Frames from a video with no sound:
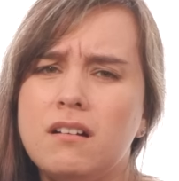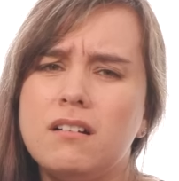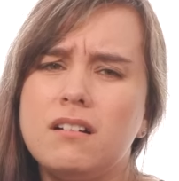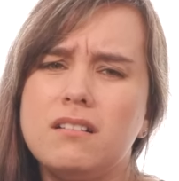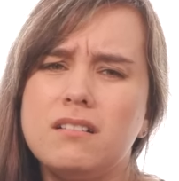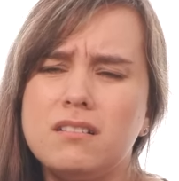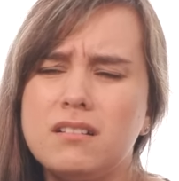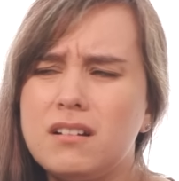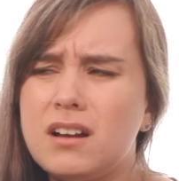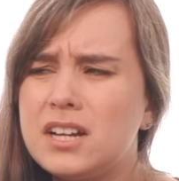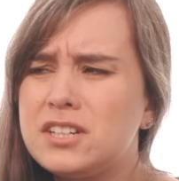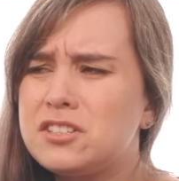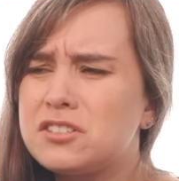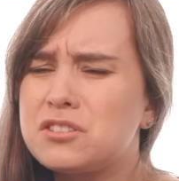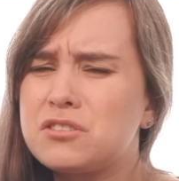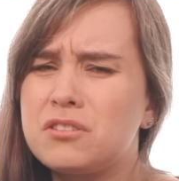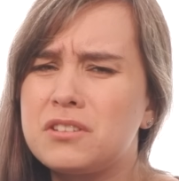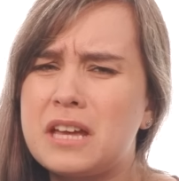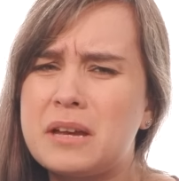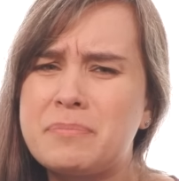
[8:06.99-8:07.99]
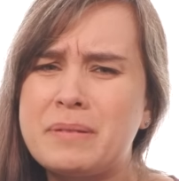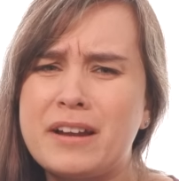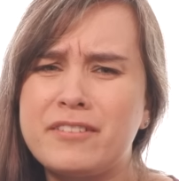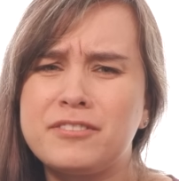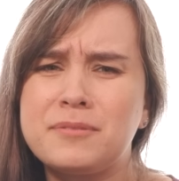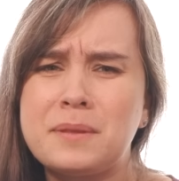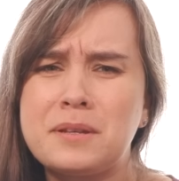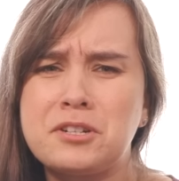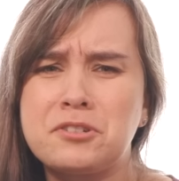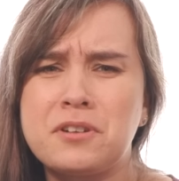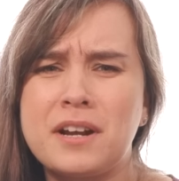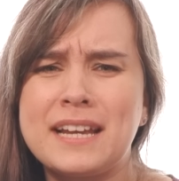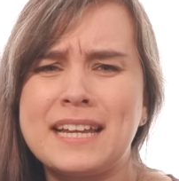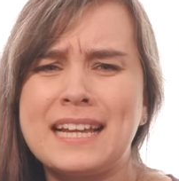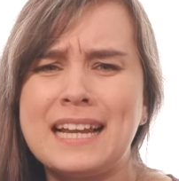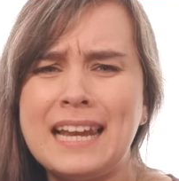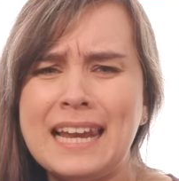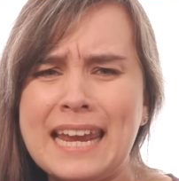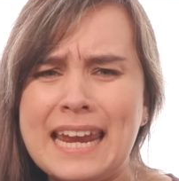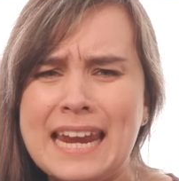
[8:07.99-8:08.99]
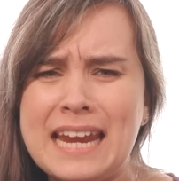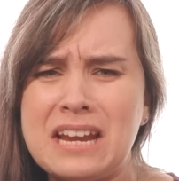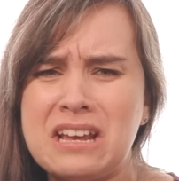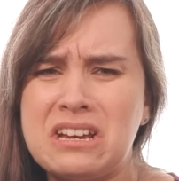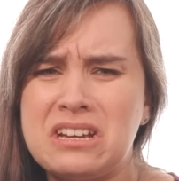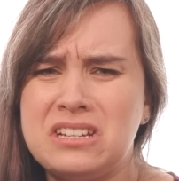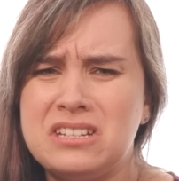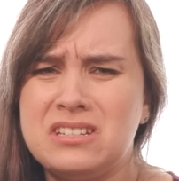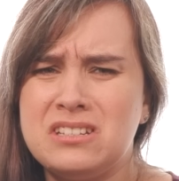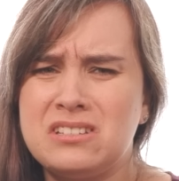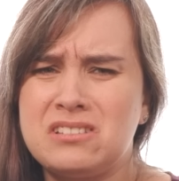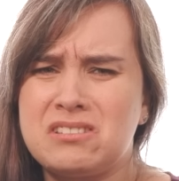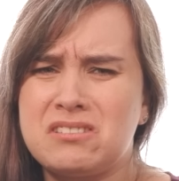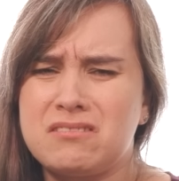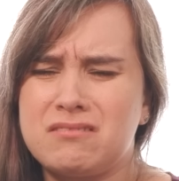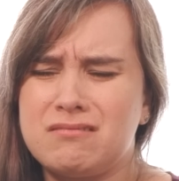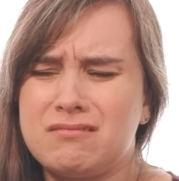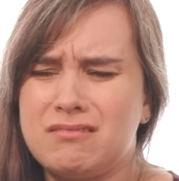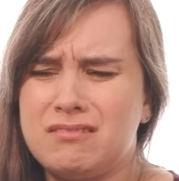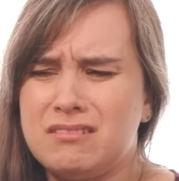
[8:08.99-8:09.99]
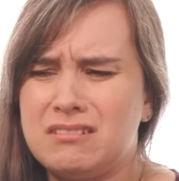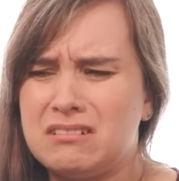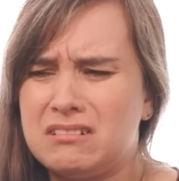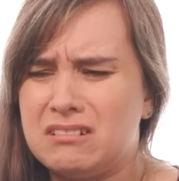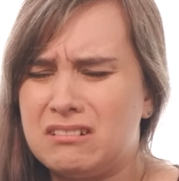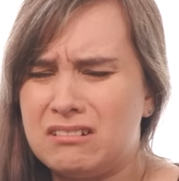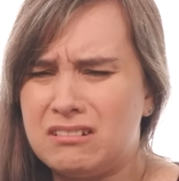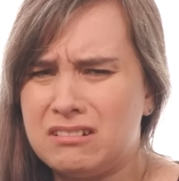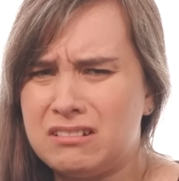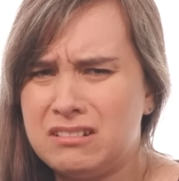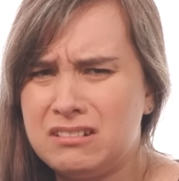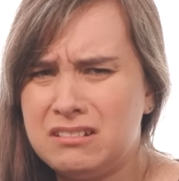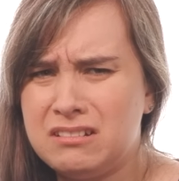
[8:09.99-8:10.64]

Oh, I just got that back from the dry cleaners. Oh.